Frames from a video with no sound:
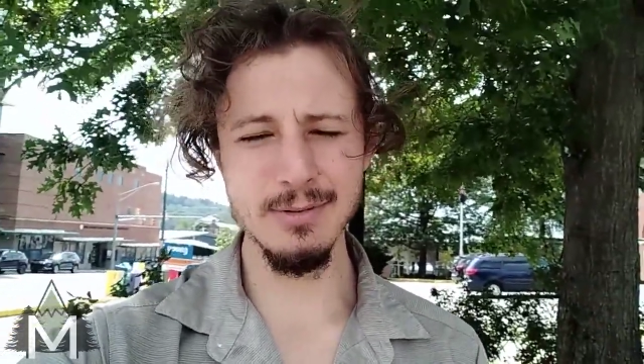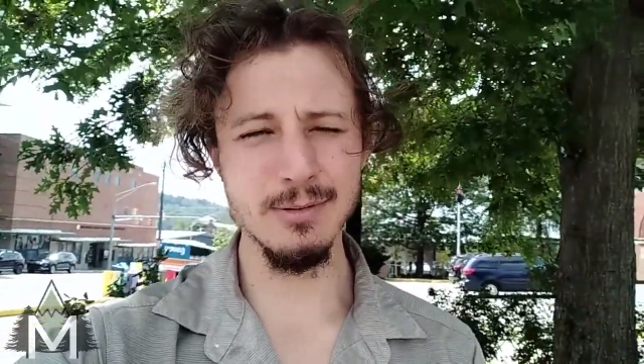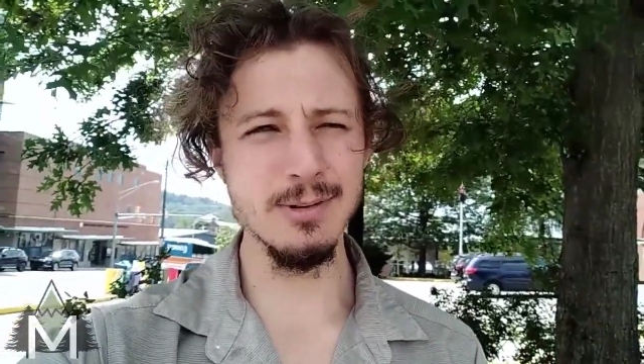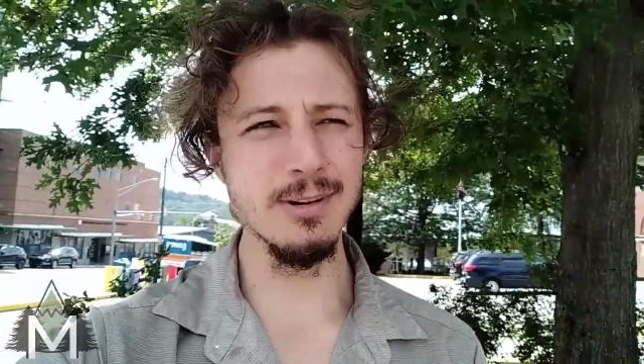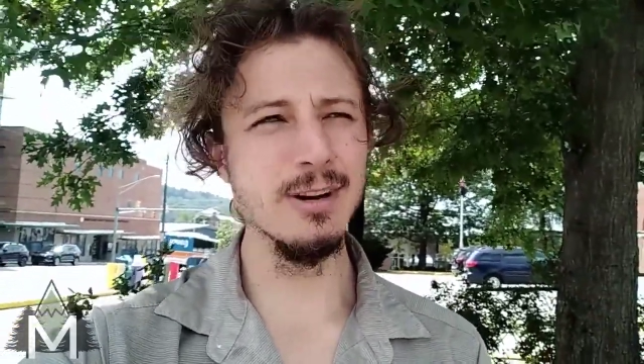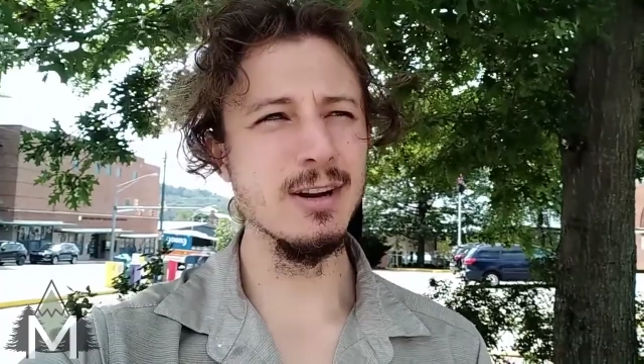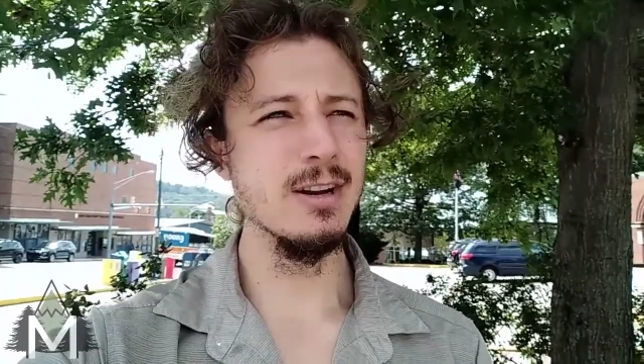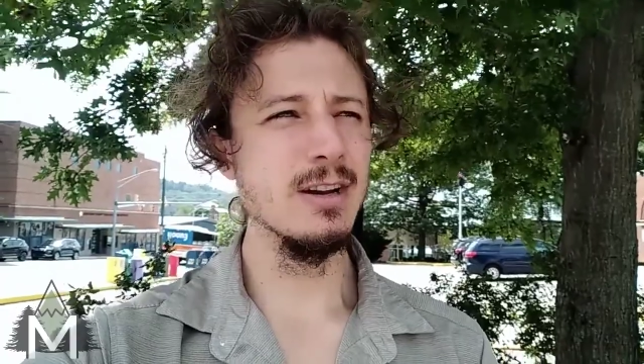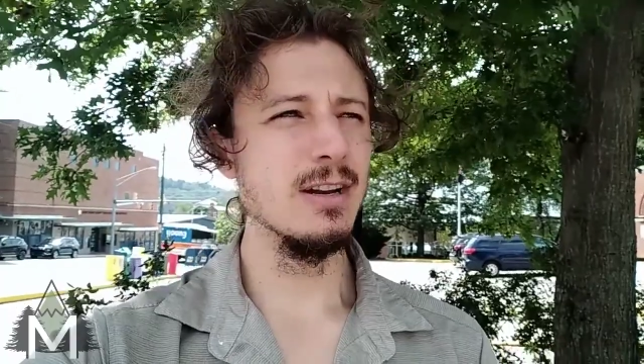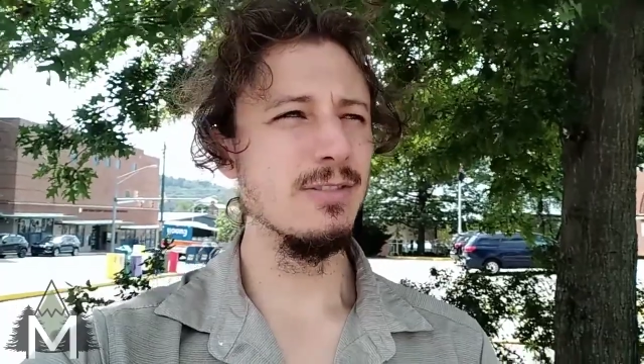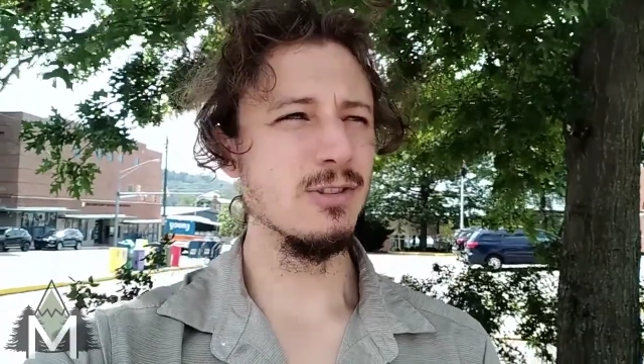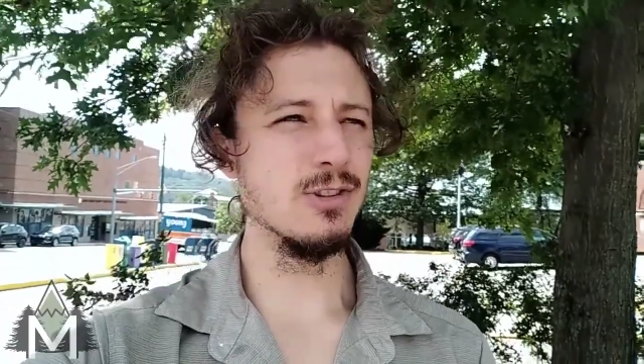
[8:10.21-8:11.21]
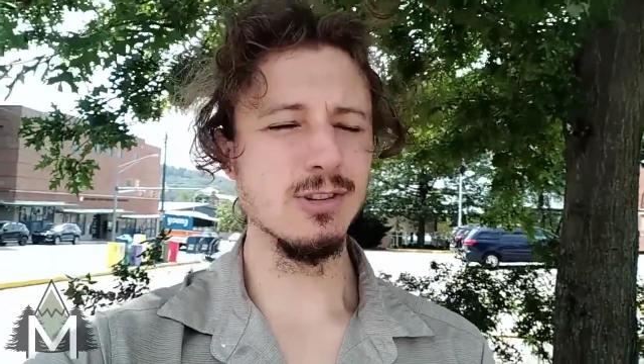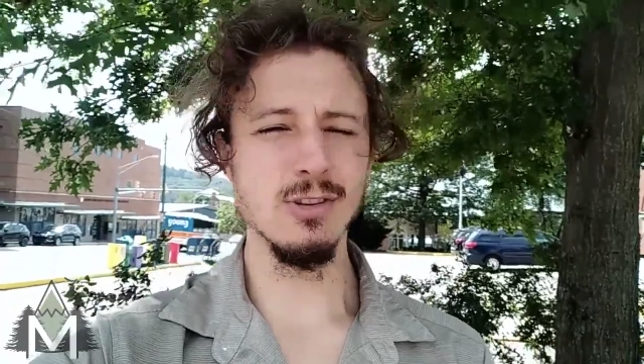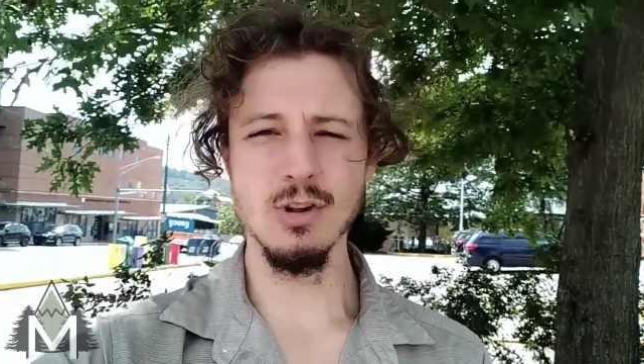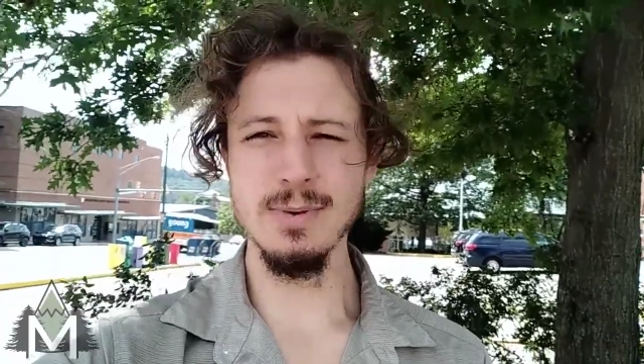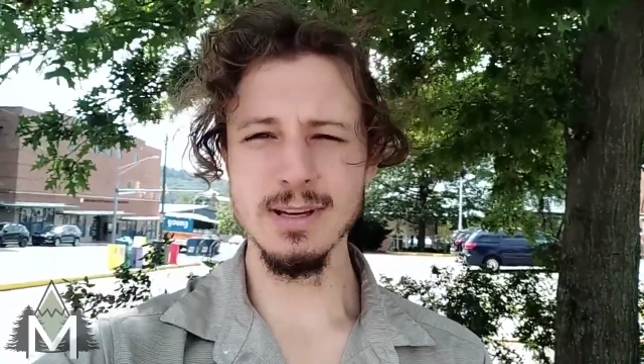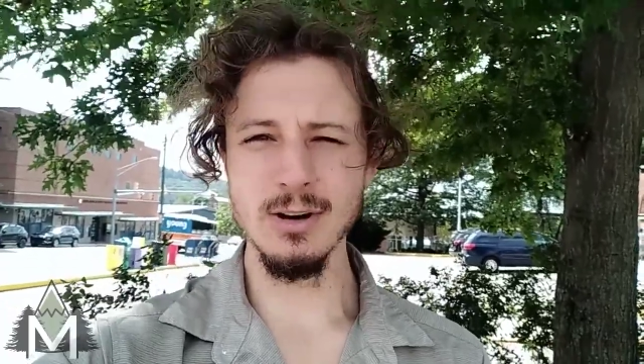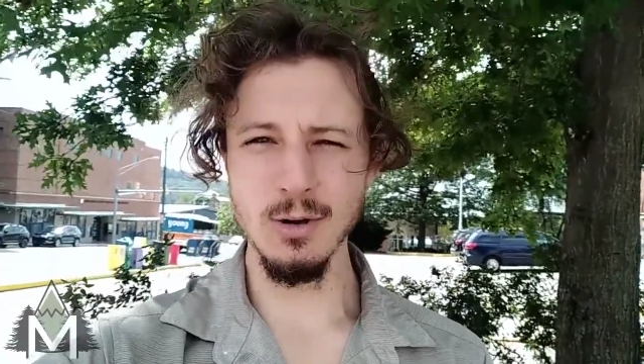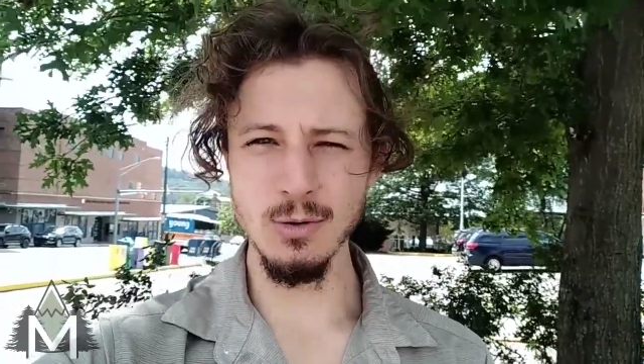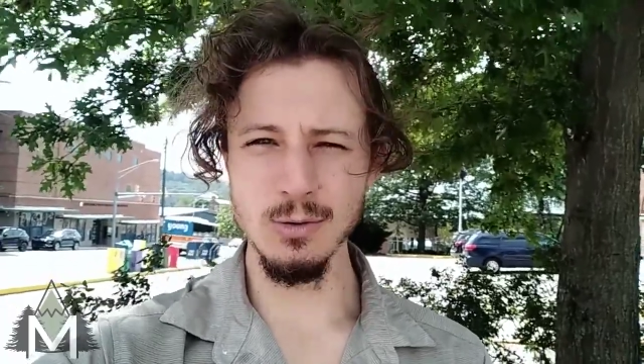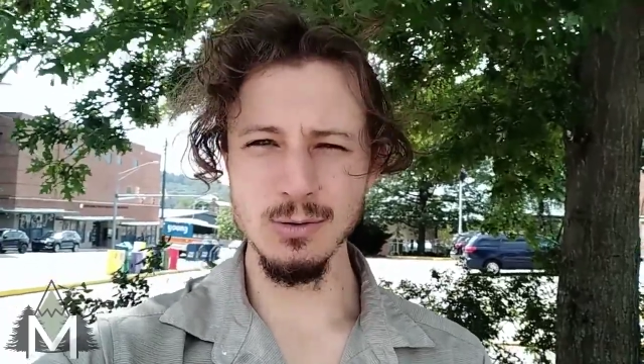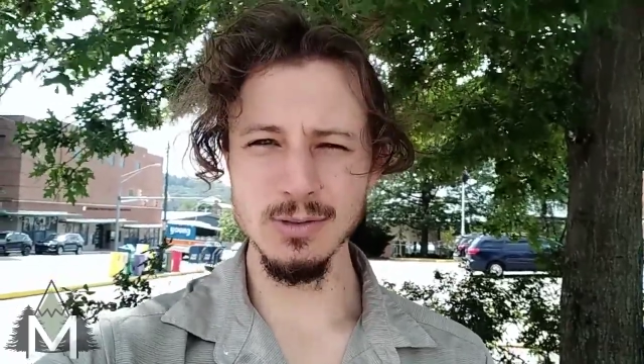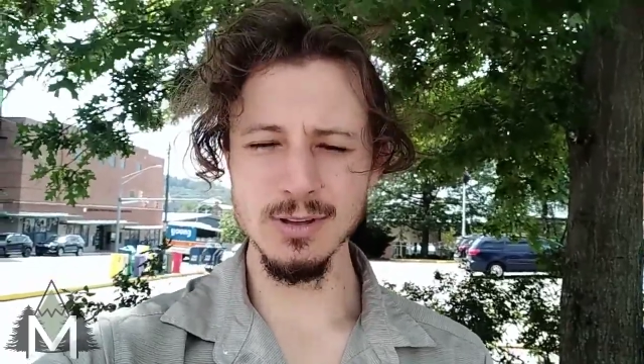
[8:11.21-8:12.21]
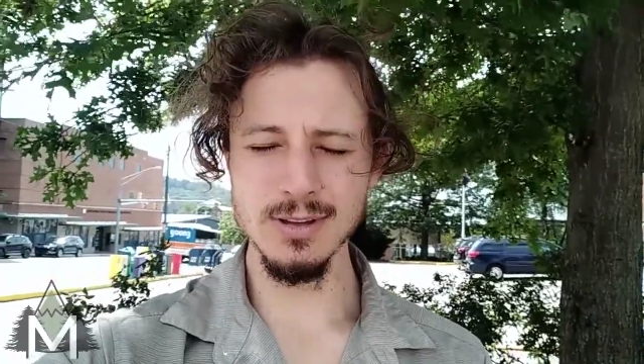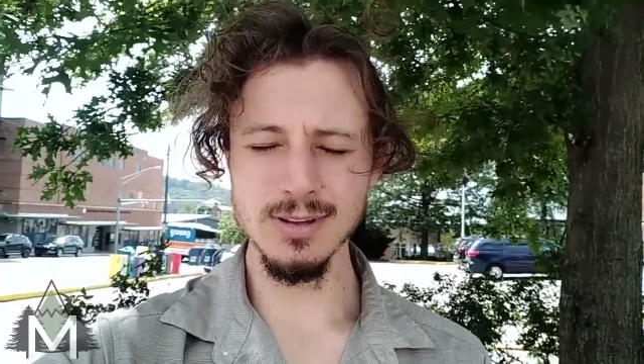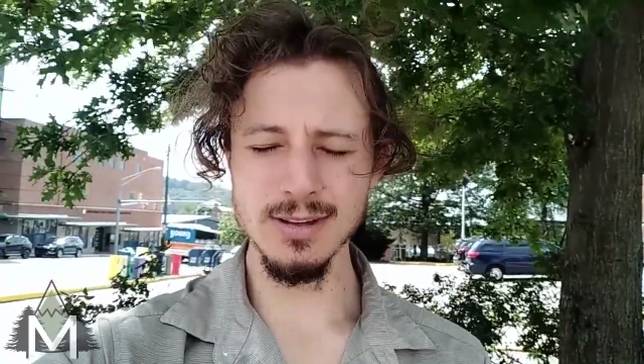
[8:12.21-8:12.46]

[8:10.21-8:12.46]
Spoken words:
or if you're just a little bit cold.